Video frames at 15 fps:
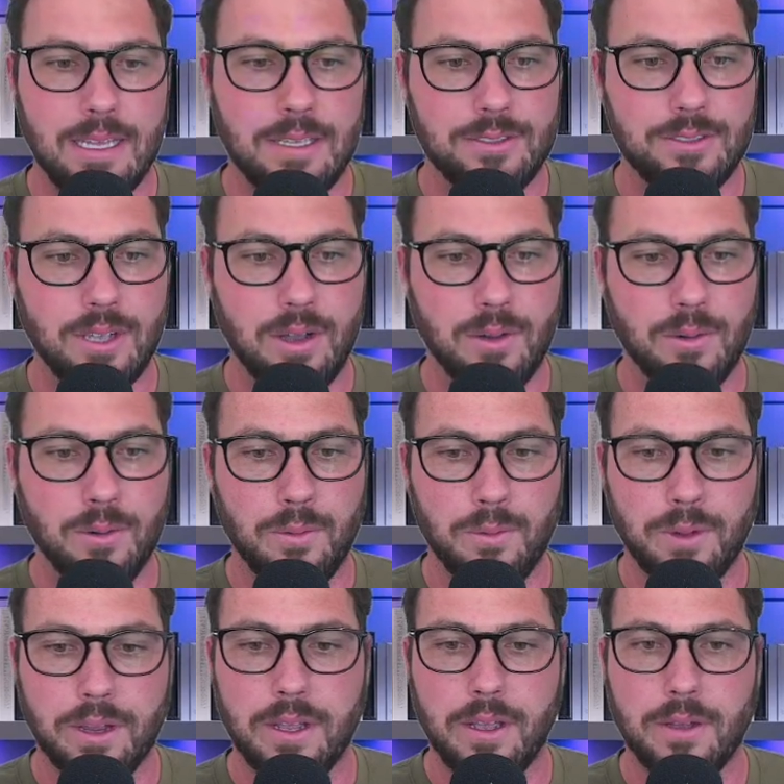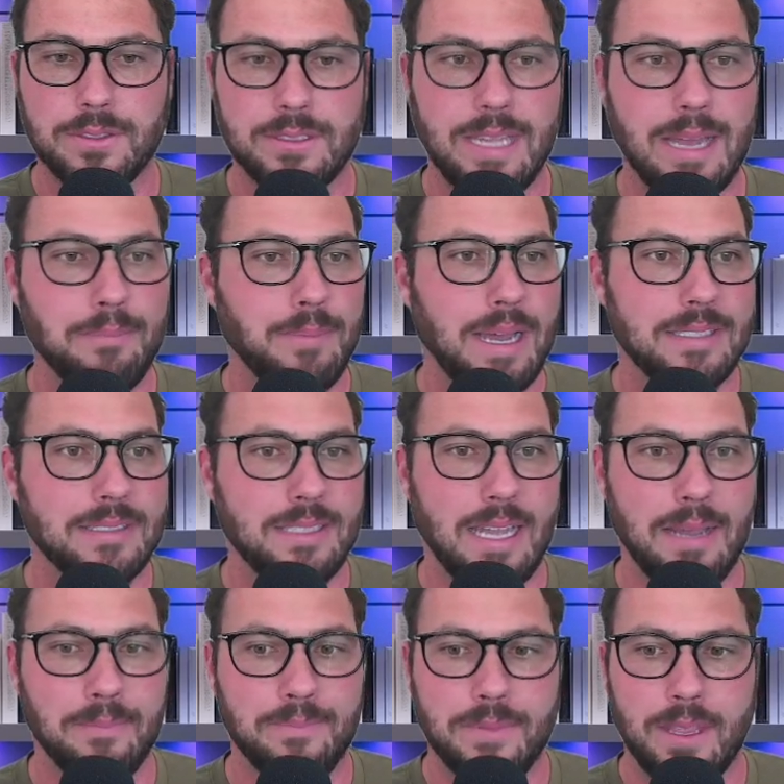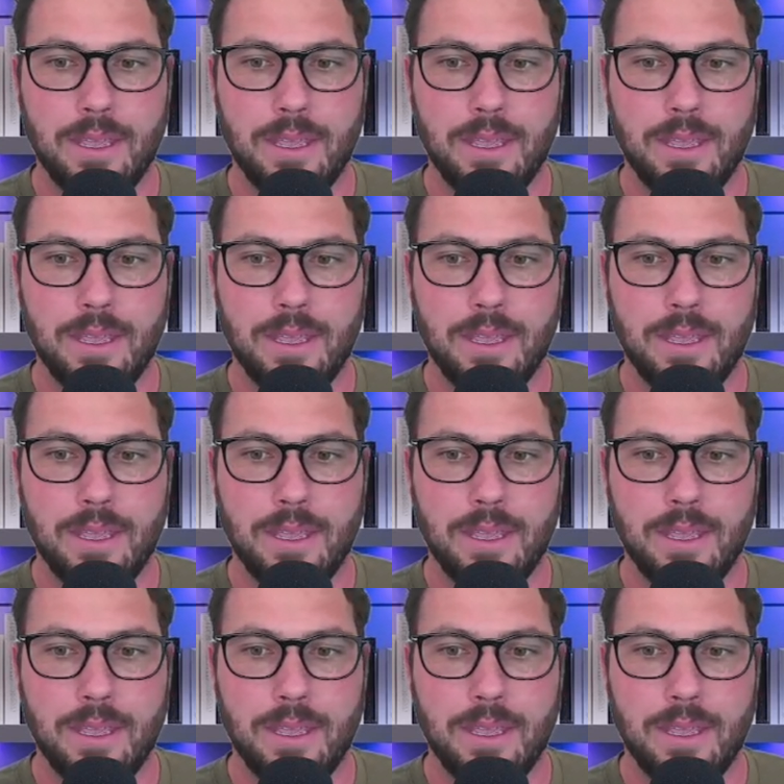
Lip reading: So we're going to go step by step.